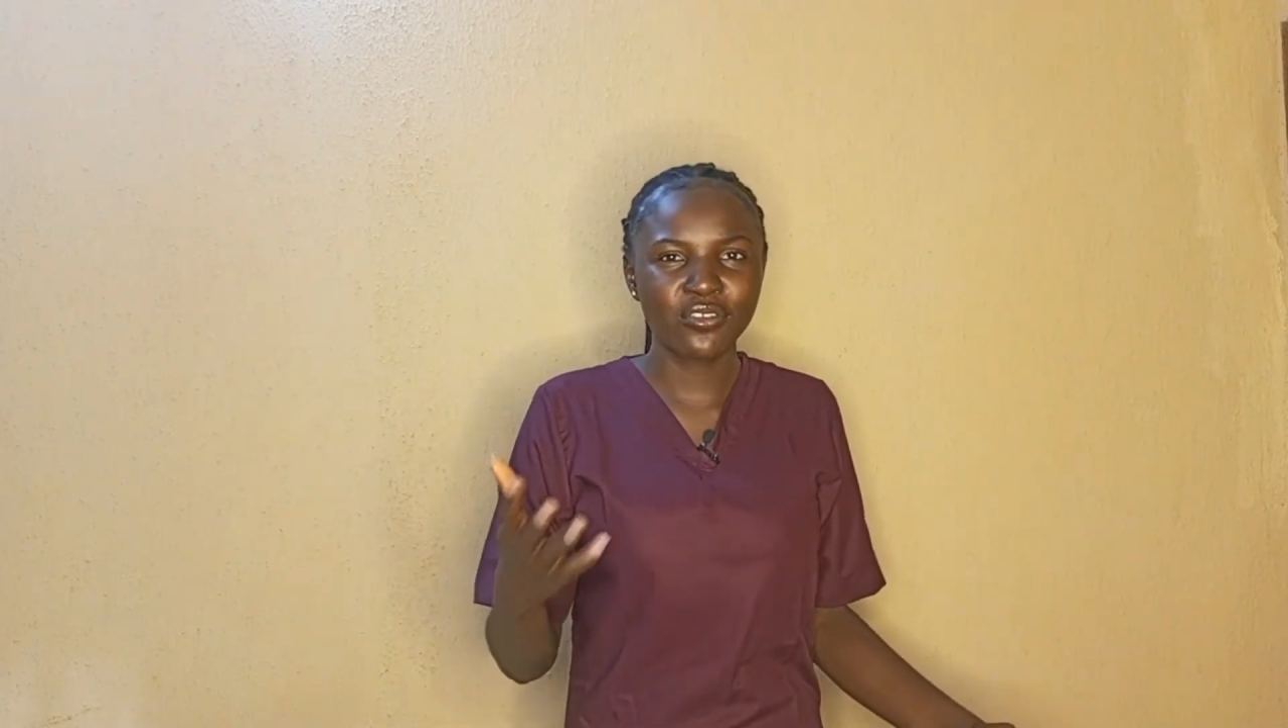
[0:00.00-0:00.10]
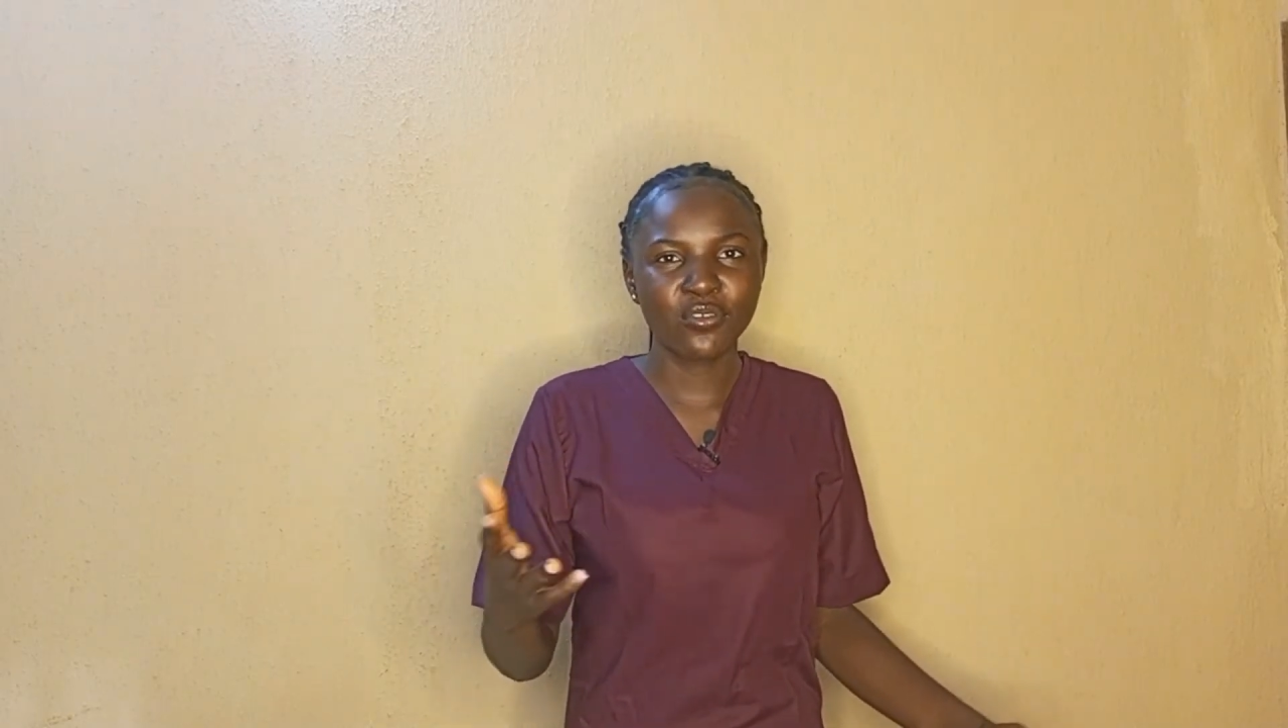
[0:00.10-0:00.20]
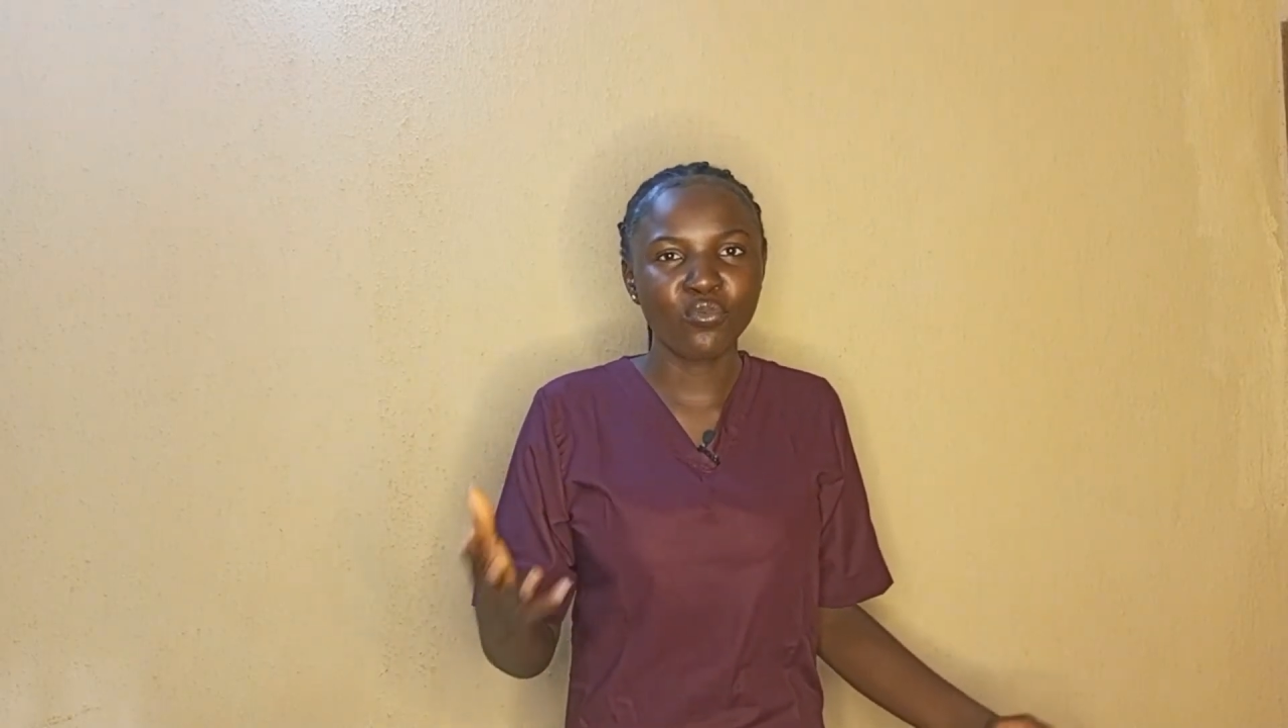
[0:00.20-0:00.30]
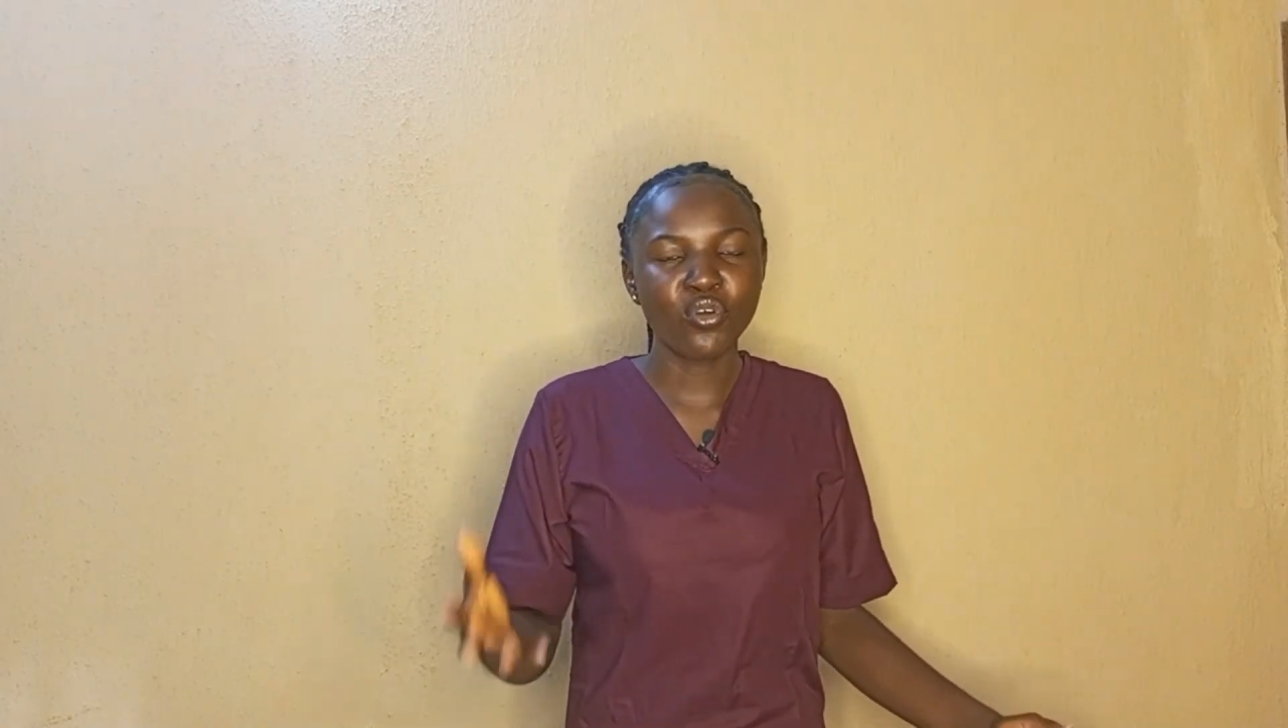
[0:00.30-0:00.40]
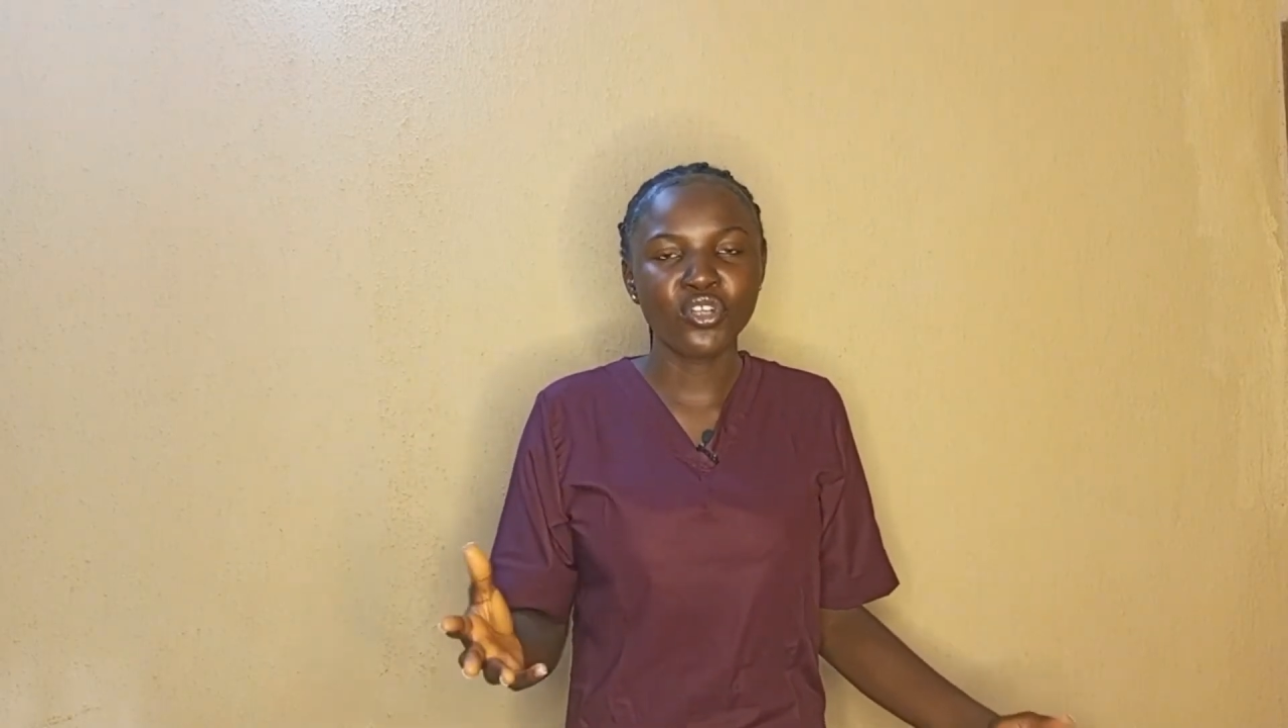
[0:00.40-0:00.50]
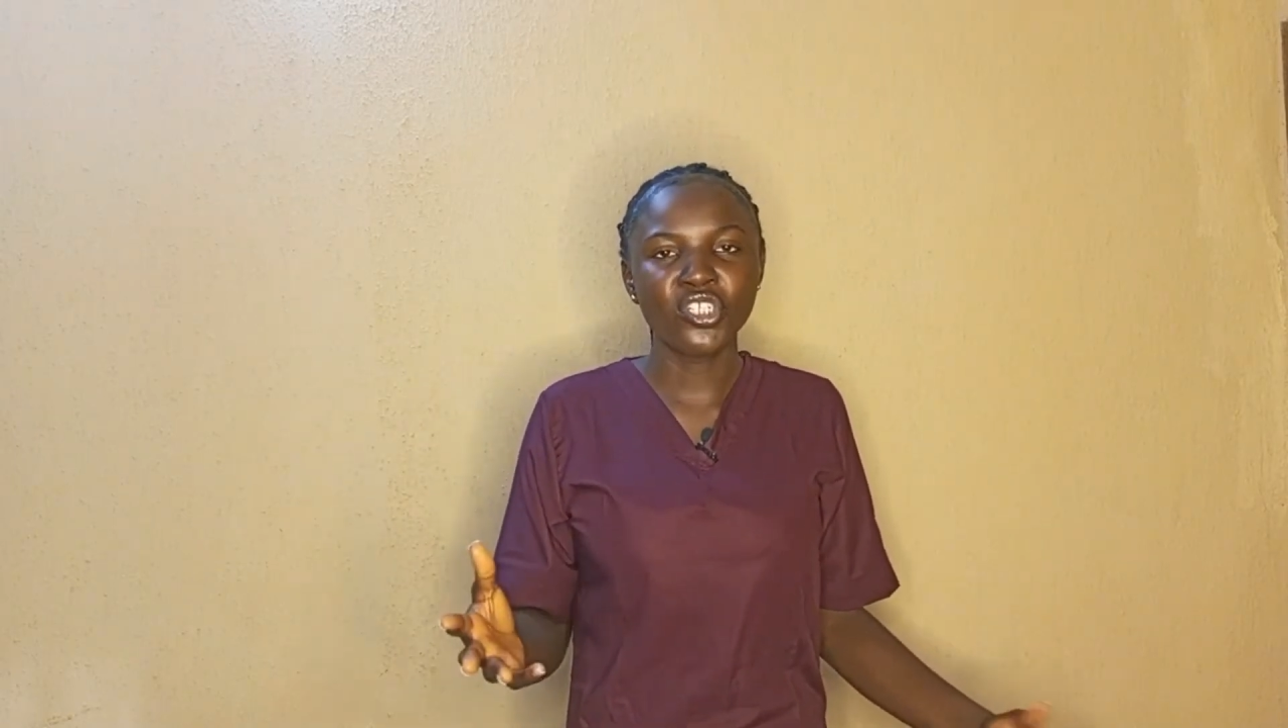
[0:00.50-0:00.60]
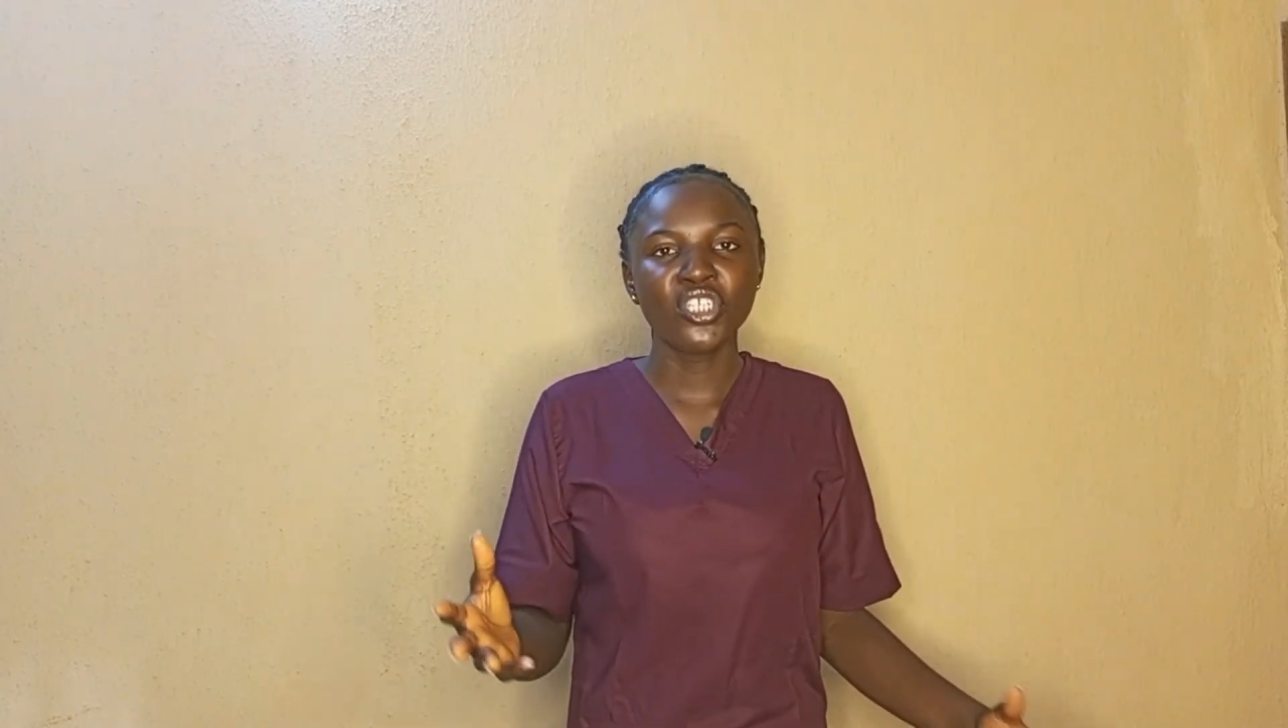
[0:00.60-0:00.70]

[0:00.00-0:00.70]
the world,